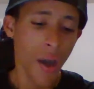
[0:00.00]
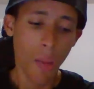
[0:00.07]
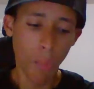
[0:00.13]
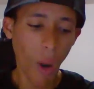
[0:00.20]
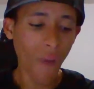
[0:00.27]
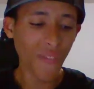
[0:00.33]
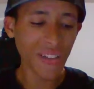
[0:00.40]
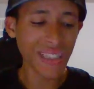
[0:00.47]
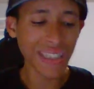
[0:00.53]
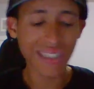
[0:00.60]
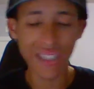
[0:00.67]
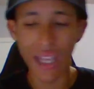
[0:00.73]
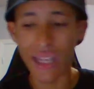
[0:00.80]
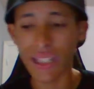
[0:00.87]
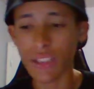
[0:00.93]
Both of these
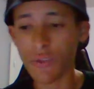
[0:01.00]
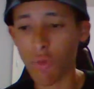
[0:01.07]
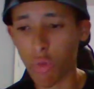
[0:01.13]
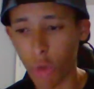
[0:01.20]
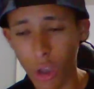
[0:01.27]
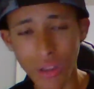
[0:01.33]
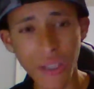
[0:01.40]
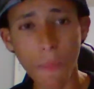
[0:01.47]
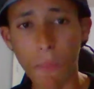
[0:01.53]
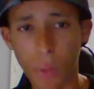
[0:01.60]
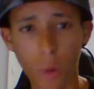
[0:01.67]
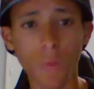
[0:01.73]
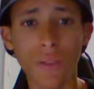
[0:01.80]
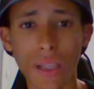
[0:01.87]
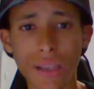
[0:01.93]
ladies really
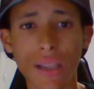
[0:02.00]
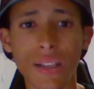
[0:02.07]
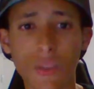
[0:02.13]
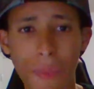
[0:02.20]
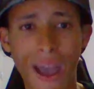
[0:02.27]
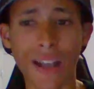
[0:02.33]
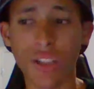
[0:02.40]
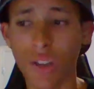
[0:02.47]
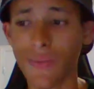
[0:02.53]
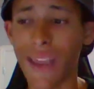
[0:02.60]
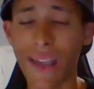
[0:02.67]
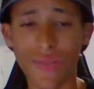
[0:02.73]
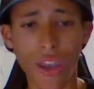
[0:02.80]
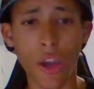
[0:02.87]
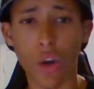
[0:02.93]
proved in this matchup
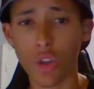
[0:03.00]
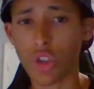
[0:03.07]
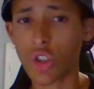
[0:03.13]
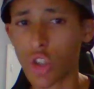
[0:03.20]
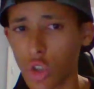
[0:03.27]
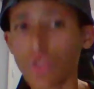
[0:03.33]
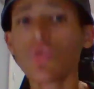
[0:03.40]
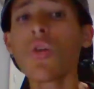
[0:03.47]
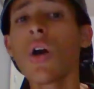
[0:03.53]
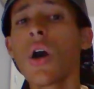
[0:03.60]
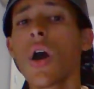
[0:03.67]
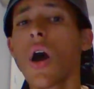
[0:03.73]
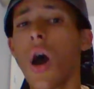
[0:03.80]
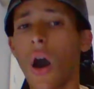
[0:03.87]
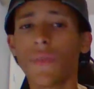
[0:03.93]
that they are two
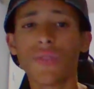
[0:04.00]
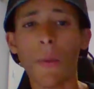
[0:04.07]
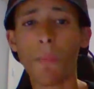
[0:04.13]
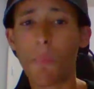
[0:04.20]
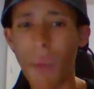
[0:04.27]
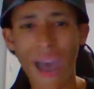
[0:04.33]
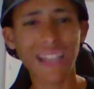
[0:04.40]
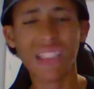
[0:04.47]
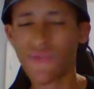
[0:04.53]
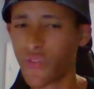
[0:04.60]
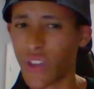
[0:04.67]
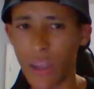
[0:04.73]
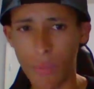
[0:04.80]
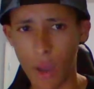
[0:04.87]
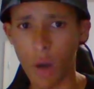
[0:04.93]
of the best
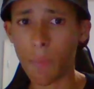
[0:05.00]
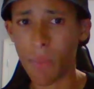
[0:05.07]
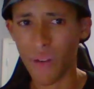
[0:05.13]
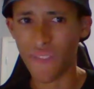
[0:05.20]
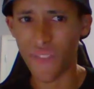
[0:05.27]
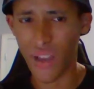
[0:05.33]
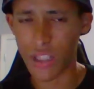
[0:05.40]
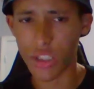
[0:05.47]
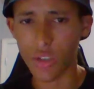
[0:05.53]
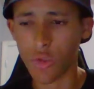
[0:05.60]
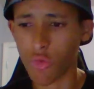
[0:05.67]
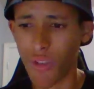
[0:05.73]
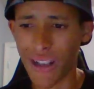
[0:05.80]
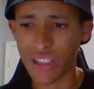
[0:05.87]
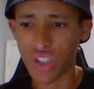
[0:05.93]
female professional
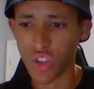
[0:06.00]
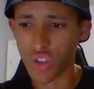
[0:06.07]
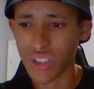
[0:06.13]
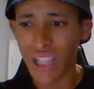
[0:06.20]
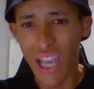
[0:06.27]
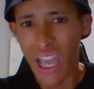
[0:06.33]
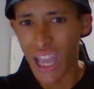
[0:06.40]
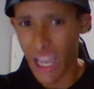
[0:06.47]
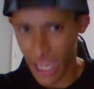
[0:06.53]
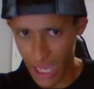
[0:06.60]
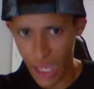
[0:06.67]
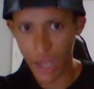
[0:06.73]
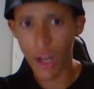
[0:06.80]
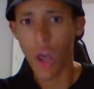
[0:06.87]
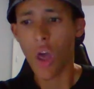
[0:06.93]
wrestlers
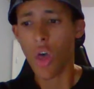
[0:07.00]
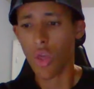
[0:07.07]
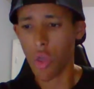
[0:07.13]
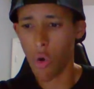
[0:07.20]
in the